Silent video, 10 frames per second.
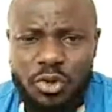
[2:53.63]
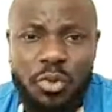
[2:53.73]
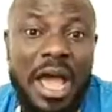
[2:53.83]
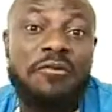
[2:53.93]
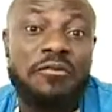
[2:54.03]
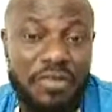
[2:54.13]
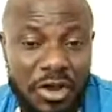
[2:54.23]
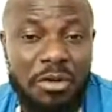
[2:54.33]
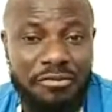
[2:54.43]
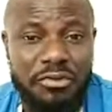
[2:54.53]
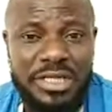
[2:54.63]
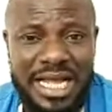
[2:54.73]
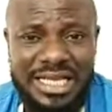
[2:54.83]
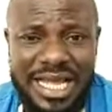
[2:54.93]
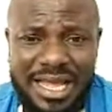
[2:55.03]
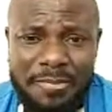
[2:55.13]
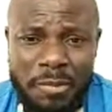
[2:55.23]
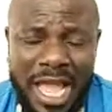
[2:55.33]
So we are very hopeful that uh,